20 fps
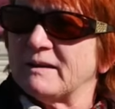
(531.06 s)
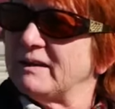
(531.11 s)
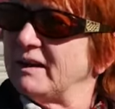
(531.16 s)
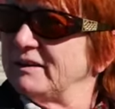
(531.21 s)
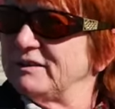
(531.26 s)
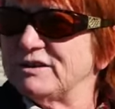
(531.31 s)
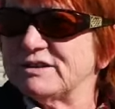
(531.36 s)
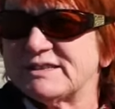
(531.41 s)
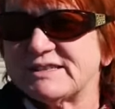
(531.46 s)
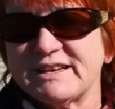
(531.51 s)

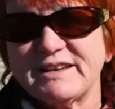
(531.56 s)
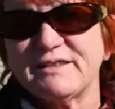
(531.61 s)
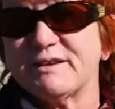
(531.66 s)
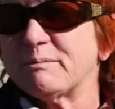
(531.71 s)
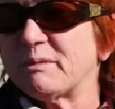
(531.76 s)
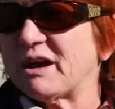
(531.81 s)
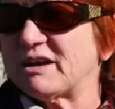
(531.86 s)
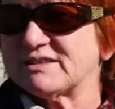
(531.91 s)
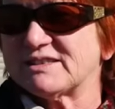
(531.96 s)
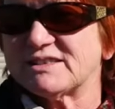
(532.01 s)
And you see
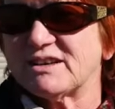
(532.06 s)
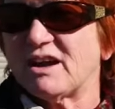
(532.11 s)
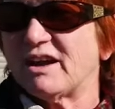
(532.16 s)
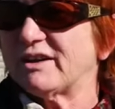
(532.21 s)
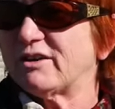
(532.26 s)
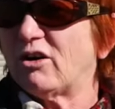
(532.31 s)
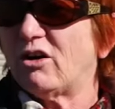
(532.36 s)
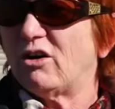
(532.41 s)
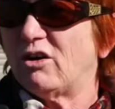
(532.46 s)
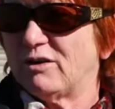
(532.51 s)
them
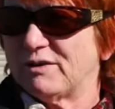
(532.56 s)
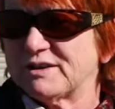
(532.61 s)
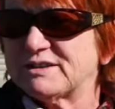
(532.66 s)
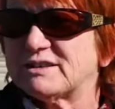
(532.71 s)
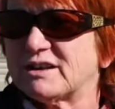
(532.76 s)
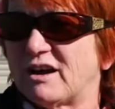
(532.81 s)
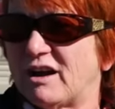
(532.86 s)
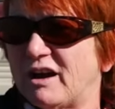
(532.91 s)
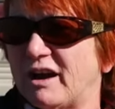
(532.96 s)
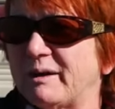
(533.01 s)
outside all the
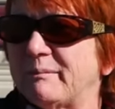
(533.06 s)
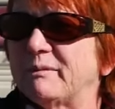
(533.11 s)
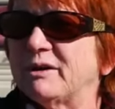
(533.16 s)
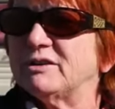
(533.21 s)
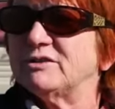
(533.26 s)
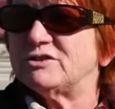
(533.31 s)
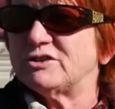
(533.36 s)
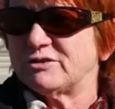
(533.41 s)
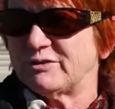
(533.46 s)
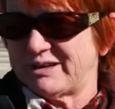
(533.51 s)
time
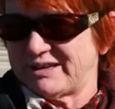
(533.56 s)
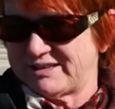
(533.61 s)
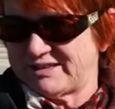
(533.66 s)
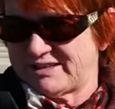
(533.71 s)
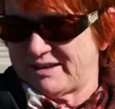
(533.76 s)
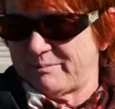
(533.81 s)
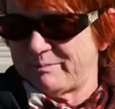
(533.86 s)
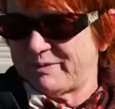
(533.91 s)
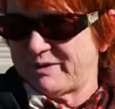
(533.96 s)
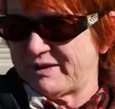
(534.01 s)
doing
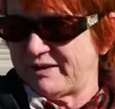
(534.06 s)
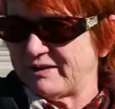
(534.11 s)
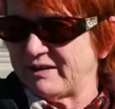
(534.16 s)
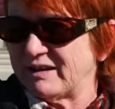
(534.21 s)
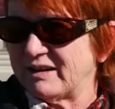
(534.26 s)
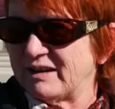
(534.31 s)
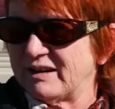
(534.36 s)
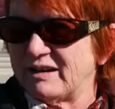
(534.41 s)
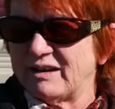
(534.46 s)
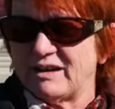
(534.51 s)
something.
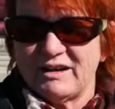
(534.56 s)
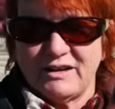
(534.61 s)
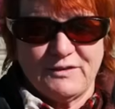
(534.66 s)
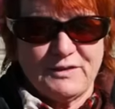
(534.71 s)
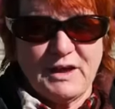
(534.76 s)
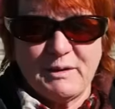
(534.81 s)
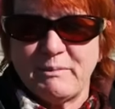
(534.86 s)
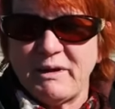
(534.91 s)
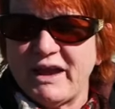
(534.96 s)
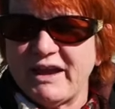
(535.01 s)

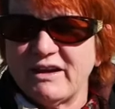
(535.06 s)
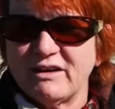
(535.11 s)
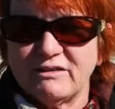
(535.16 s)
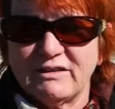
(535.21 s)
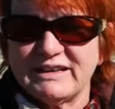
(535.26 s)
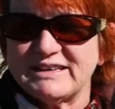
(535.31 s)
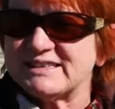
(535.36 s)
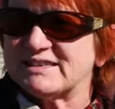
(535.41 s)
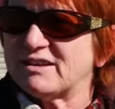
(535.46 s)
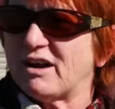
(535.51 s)
They may
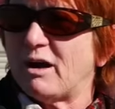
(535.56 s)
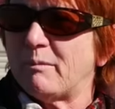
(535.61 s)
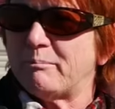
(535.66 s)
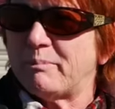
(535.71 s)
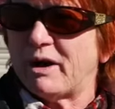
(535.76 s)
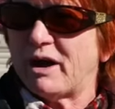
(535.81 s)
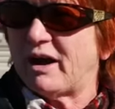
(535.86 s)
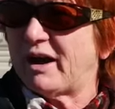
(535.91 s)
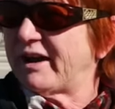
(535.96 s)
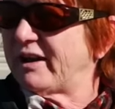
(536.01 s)
only stop
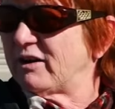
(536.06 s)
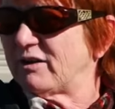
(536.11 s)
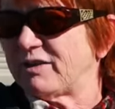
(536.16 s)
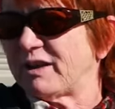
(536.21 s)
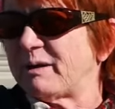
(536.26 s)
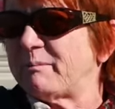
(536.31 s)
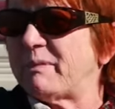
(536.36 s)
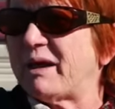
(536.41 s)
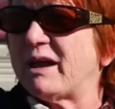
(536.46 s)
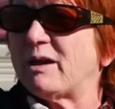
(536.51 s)
by, or
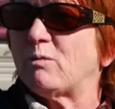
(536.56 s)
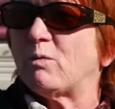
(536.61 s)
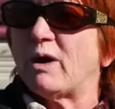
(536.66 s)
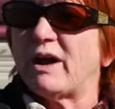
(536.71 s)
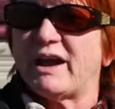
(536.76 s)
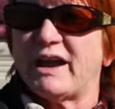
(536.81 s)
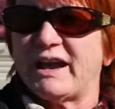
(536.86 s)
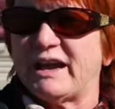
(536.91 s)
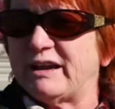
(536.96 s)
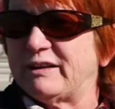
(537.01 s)
they may
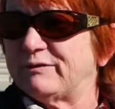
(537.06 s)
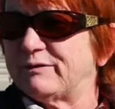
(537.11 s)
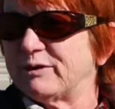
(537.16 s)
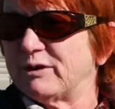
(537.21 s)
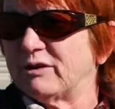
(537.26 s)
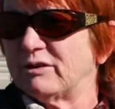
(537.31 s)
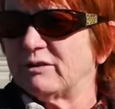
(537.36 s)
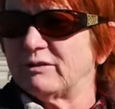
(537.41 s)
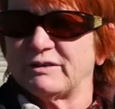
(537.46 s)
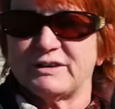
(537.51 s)
wave,
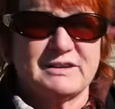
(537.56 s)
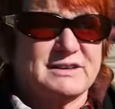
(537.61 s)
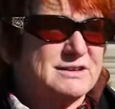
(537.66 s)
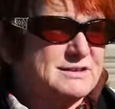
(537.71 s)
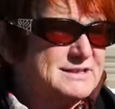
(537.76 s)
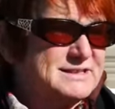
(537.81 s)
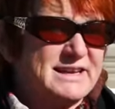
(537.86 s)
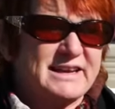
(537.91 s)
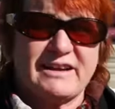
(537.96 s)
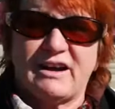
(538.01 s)
or, you know,
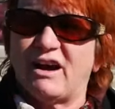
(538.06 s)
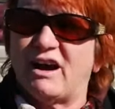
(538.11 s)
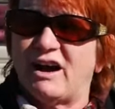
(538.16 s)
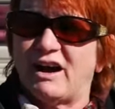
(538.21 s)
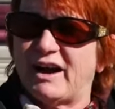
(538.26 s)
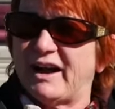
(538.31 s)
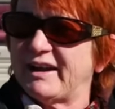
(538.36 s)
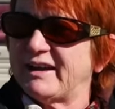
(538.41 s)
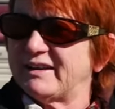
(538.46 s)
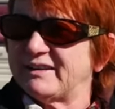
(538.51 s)
say
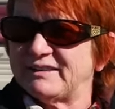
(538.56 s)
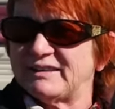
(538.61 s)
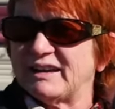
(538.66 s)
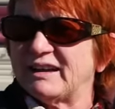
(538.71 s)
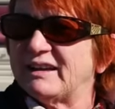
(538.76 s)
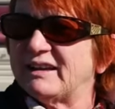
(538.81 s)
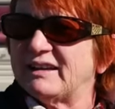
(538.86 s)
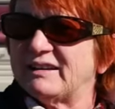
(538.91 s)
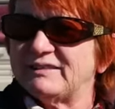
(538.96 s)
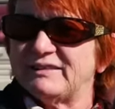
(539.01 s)
hi and
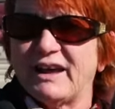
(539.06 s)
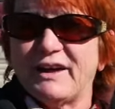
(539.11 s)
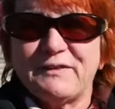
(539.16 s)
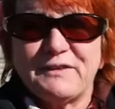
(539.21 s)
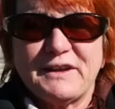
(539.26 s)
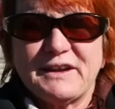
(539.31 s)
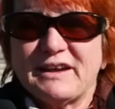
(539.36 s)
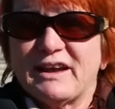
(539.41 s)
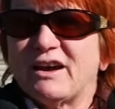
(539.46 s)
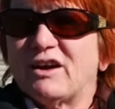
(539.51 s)

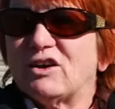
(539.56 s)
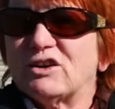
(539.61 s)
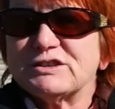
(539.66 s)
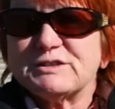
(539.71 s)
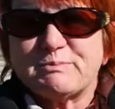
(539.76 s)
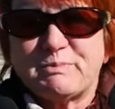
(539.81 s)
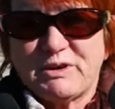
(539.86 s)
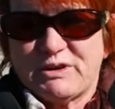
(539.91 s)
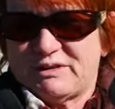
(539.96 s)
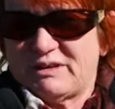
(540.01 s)
nothing
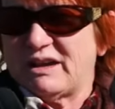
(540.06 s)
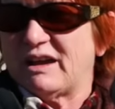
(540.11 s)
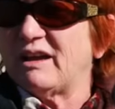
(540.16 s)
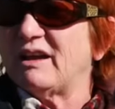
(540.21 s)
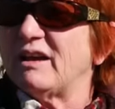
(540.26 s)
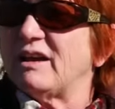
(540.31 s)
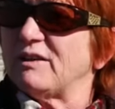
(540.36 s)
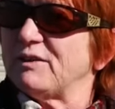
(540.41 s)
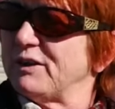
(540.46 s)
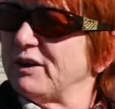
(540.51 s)
else, but
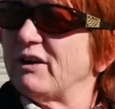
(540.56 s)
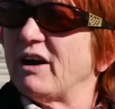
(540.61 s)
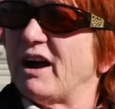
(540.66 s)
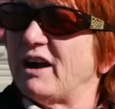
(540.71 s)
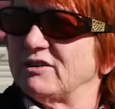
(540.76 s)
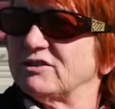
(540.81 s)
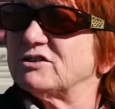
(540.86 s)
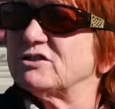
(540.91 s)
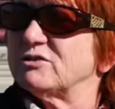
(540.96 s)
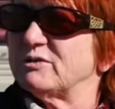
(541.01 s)
they're
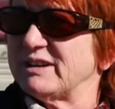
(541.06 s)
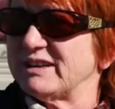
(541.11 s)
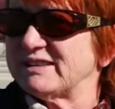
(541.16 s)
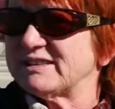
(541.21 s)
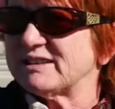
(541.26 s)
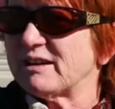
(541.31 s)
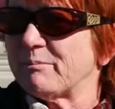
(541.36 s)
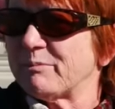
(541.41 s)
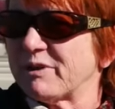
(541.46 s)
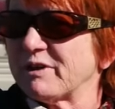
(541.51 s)
out doing
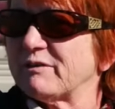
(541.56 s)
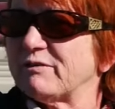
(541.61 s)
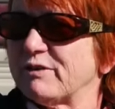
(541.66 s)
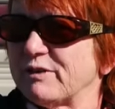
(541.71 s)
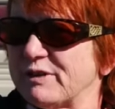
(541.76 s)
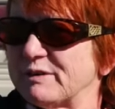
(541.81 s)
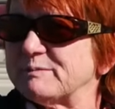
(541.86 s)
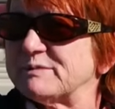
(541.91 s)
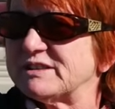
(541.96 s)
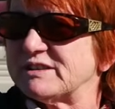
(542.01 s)
something
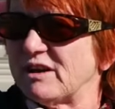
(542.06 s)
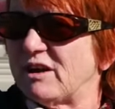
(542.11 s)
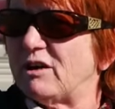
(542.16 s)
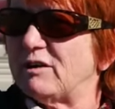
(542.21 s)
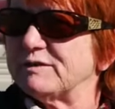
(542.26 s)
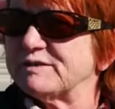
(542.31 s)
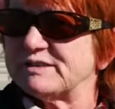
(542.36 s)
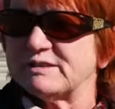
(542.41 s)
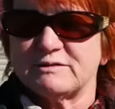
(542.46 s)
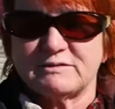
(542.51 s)
for
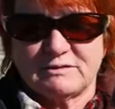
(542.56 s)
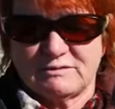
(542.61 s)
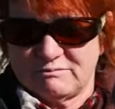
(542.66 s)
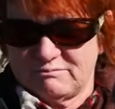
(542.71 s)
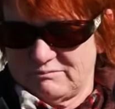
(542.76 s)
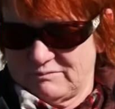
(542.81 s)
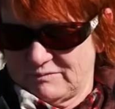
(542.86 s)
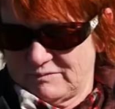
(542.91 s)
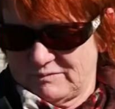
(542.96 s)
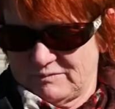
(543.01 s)
themselves. And,
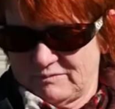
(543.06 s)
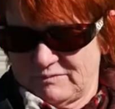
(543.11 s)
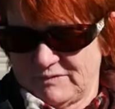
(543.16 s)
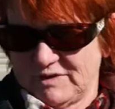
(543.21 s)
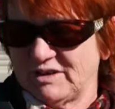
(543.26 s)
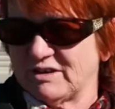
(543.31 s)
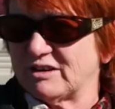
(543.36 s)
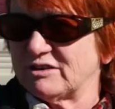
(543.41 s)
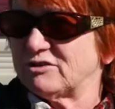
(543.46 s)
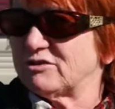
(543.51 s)

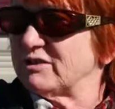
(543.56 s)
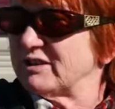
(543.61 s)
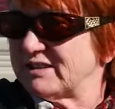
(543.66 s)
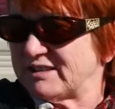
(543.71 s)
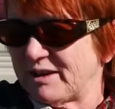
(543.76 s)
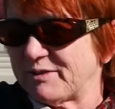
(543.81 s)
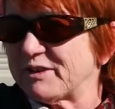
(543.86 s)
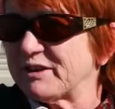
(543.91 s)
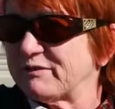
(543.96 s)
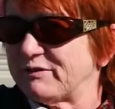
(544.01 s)
you know, doing
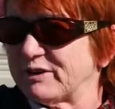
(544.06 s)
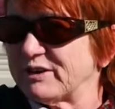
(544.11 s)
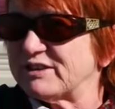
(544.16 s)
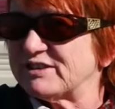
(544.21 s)
something for